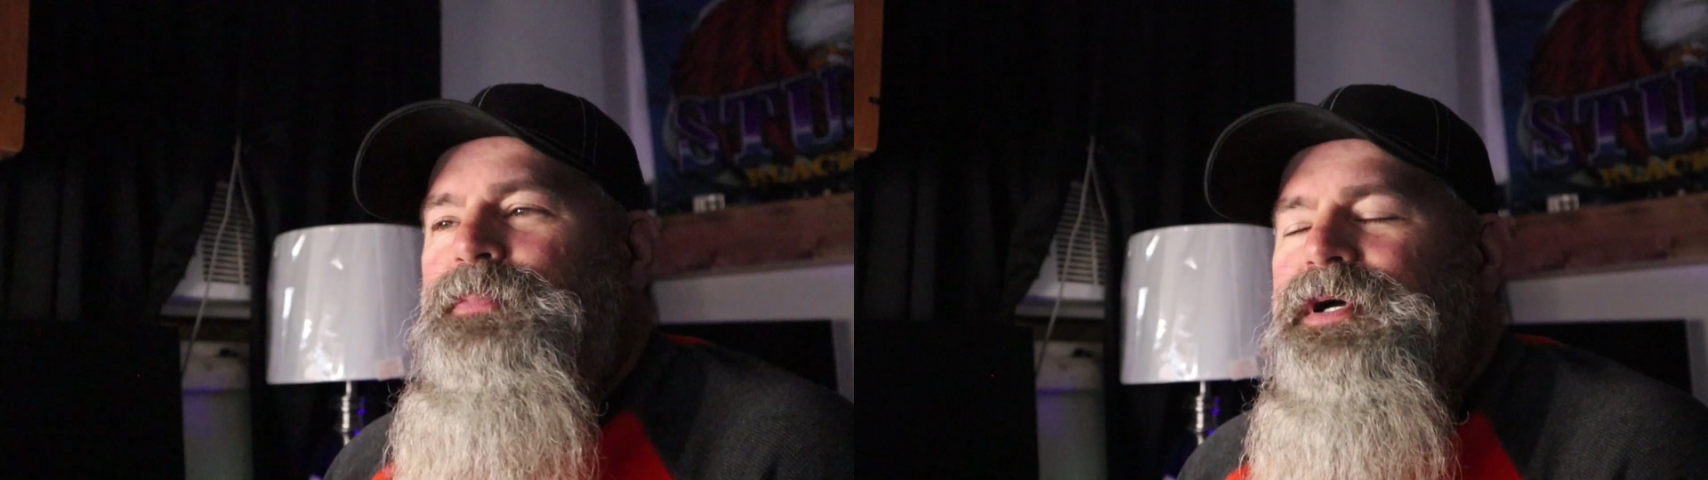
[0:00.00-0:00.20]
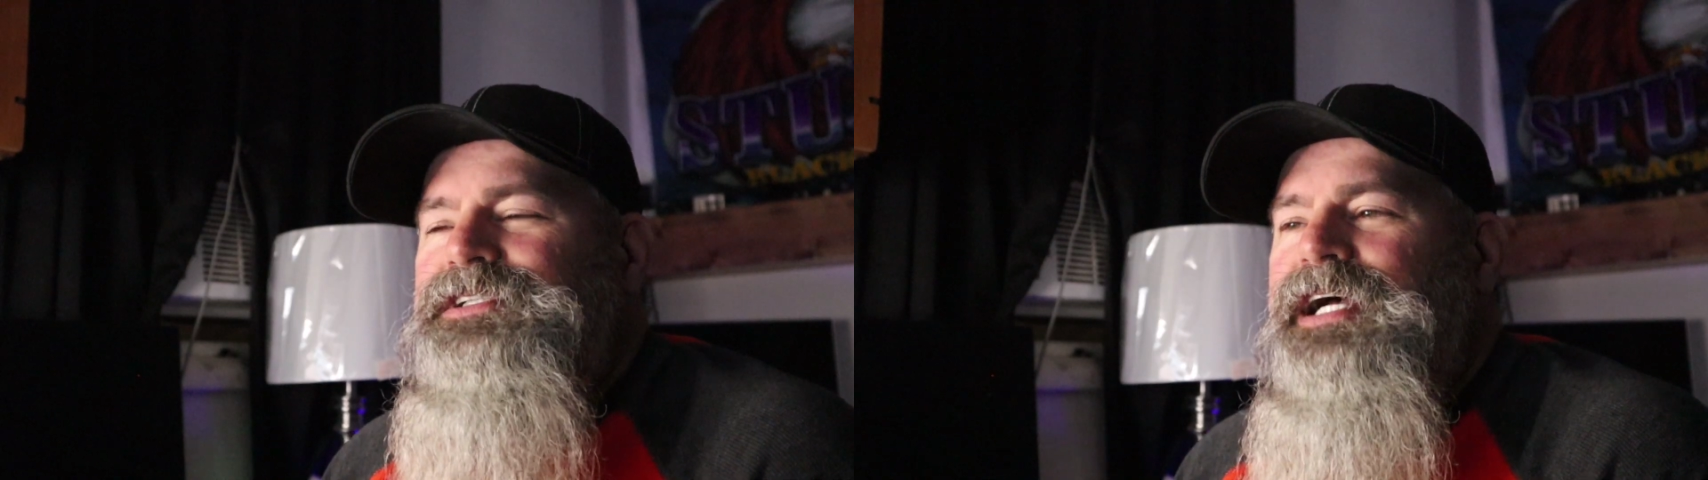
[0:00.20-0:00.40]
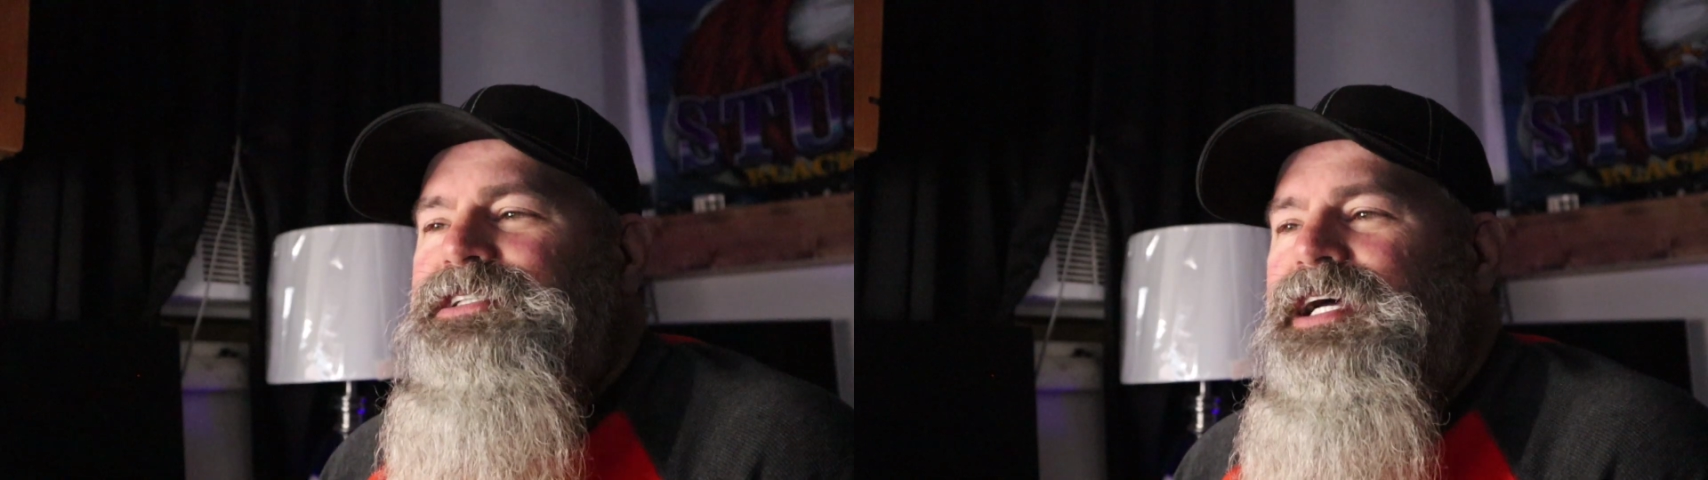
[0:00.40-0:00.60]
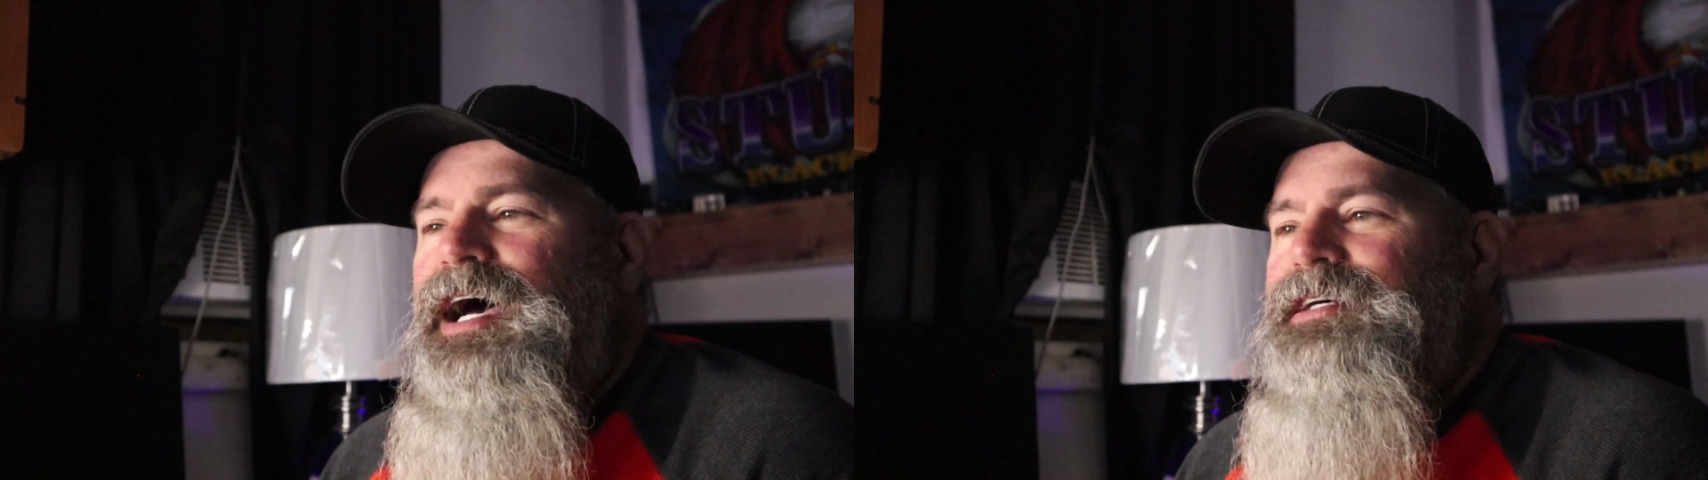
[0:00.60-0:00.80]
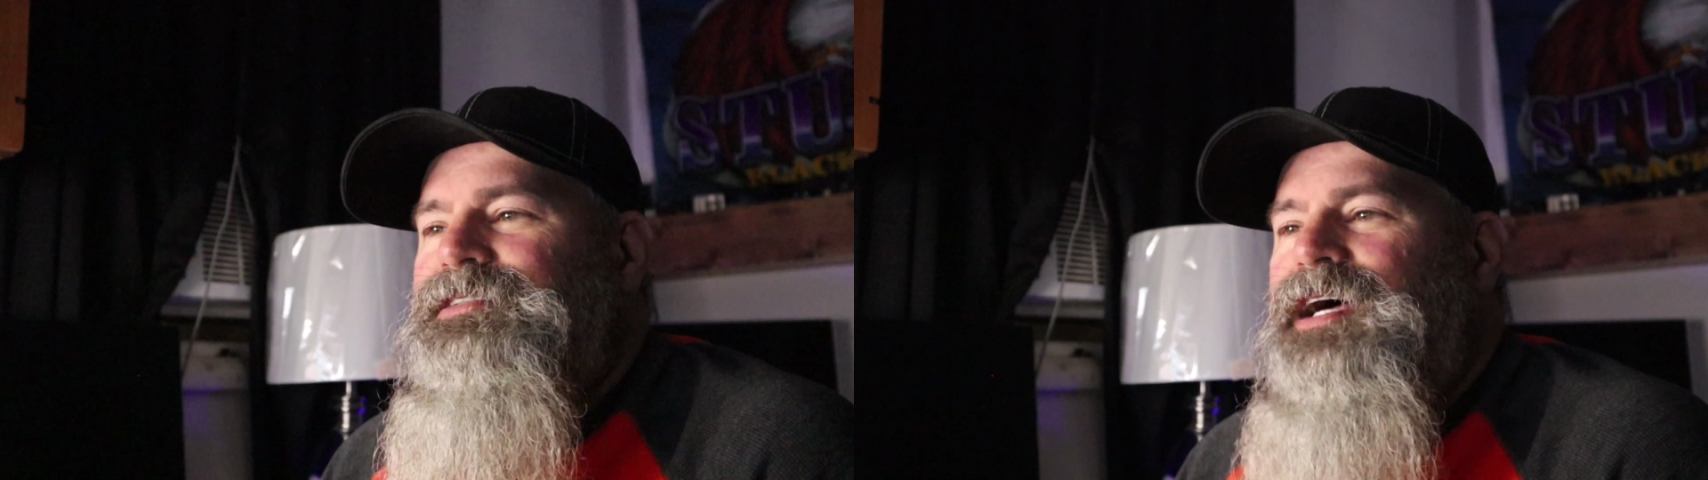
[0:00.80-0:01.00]
I appreciate you
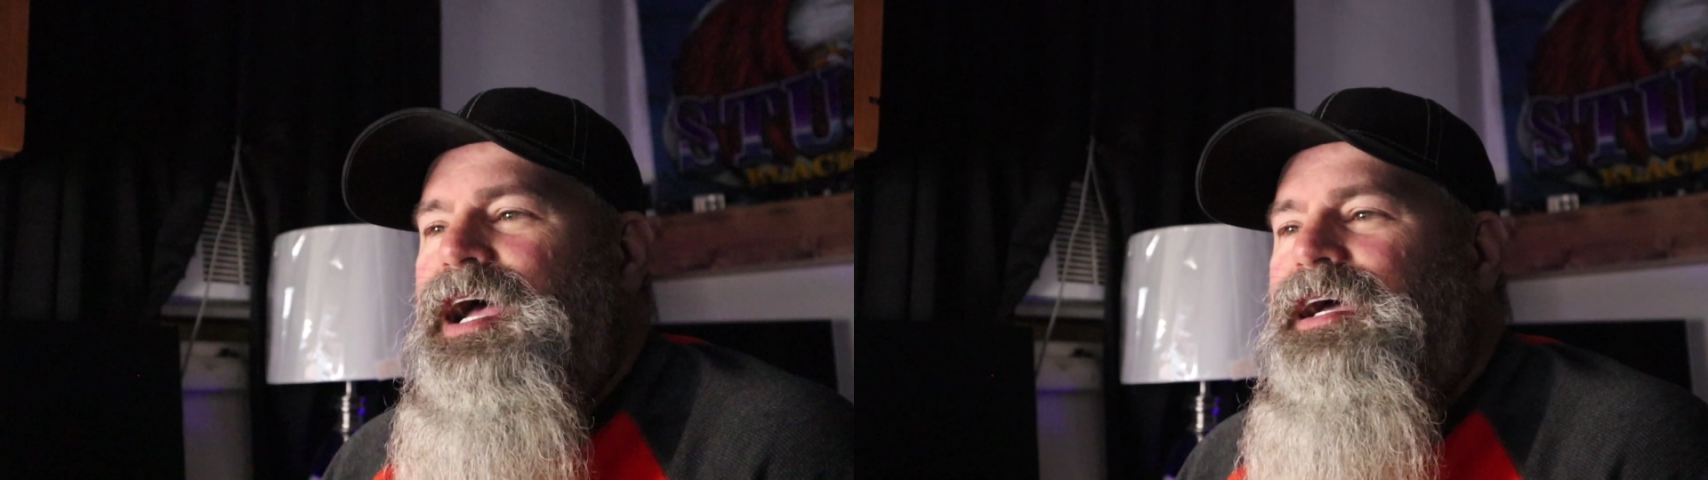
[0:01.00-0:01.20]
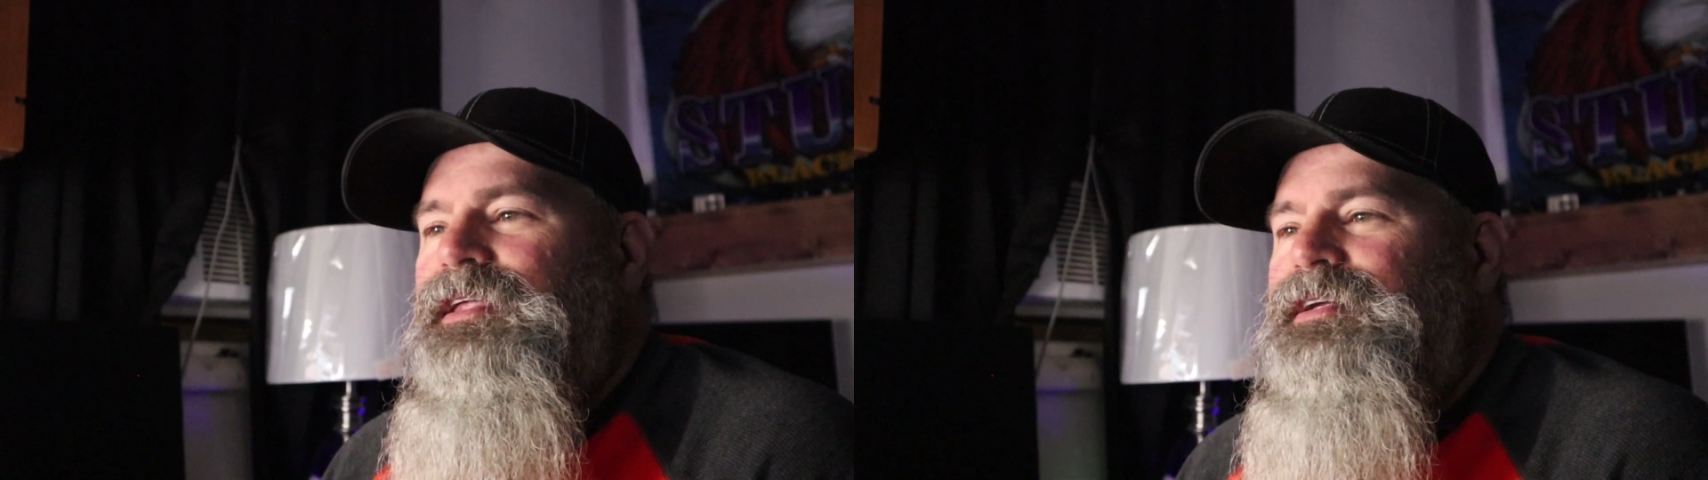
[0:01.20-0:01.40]
guys taking